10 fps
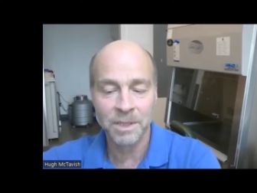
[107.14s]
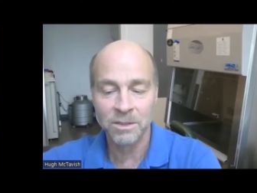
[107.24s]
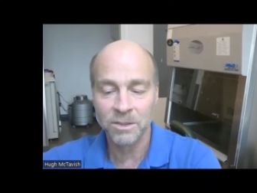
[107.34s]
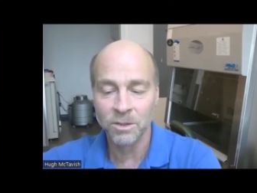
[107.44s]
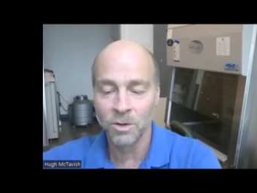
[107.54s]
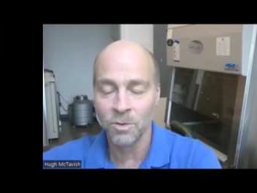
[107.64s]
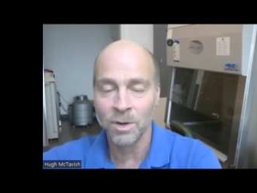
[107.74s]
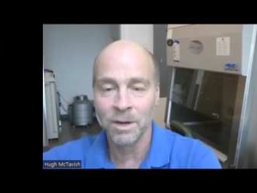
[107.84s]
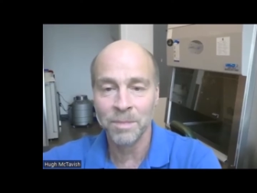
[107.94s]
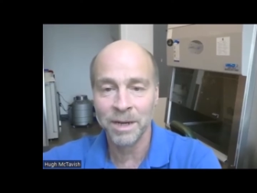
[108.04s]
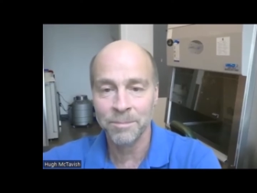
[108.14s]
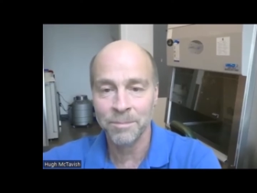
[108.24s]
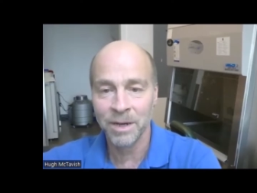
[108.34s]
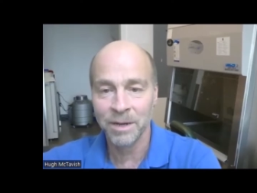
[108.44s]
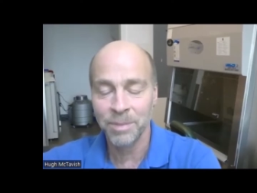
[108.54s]
so uh, my
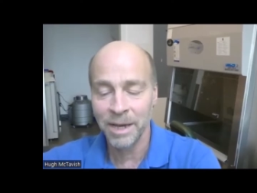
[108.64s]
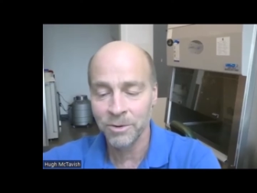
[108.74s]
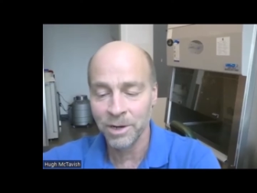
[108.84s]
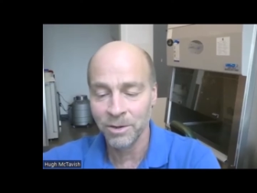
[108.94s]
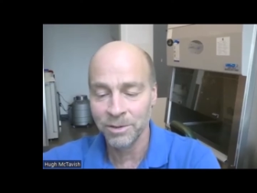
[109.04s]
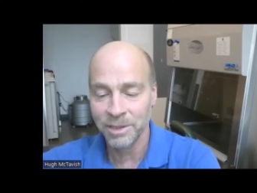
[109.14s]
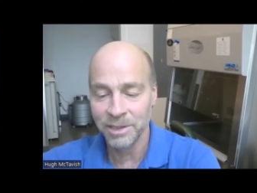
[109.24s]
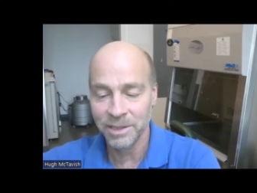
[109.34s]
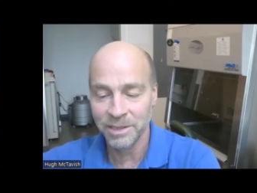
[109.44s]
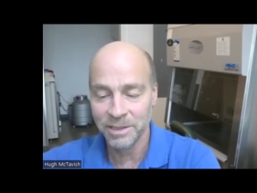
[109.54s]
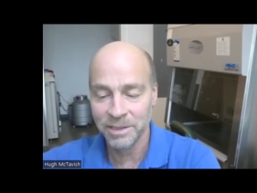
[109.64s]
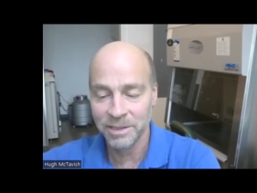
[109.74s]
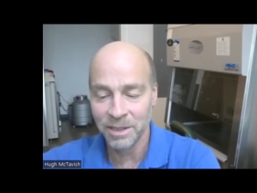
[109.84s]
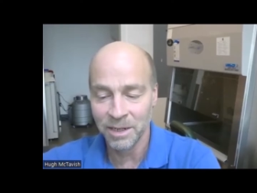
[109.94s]
my background is